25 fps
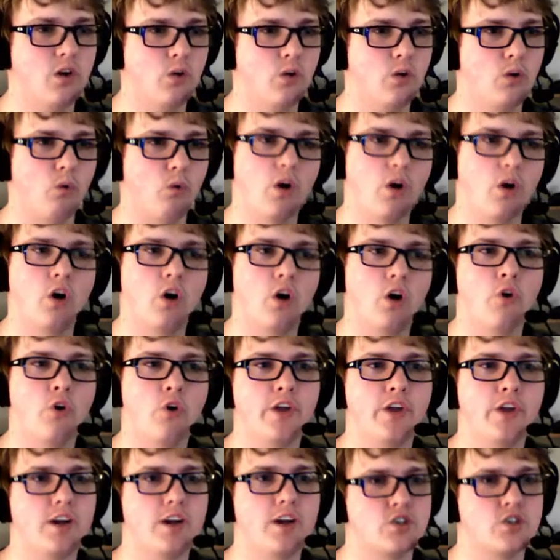Whoa
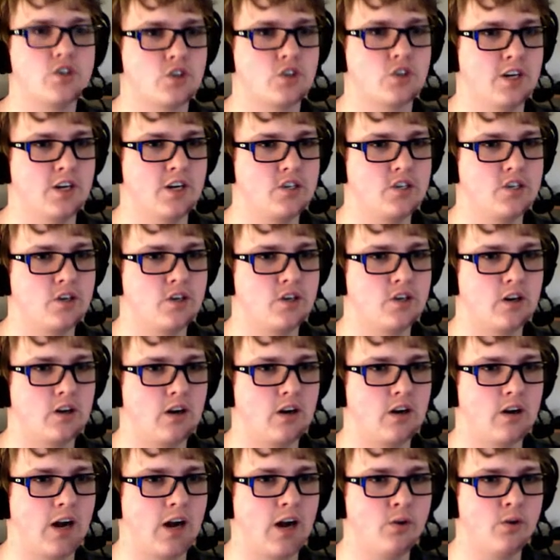there, stranger.
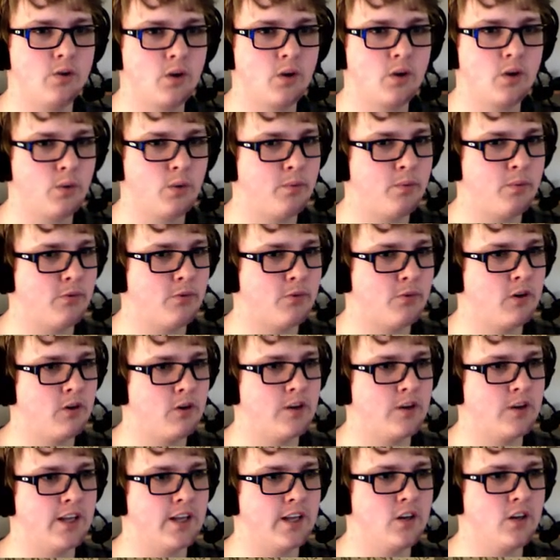I really would prefer
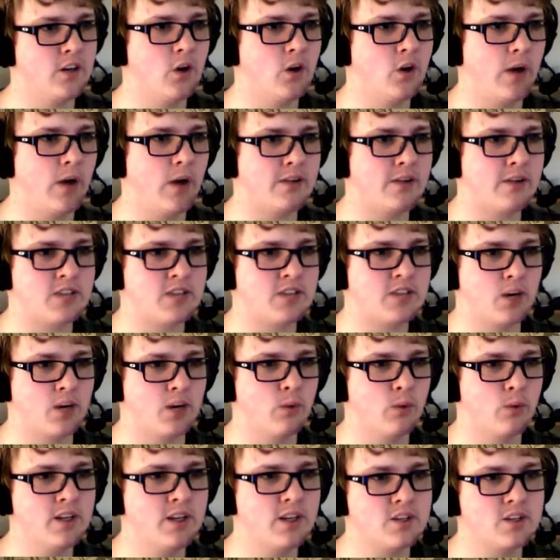that no outsider
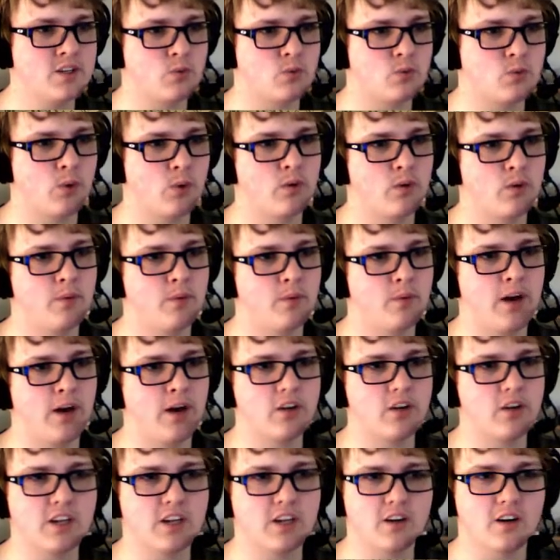witness what we're about
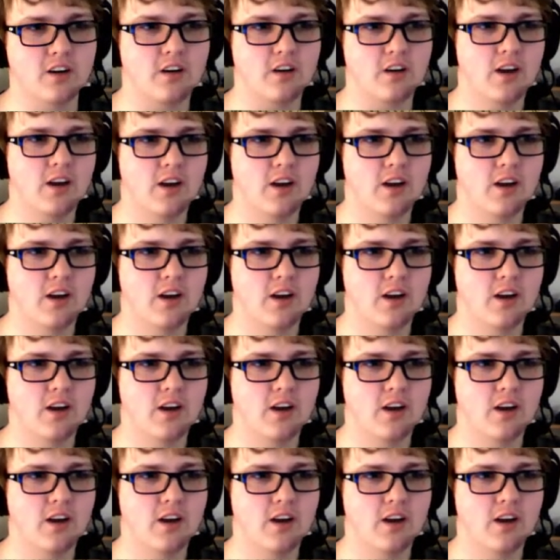here.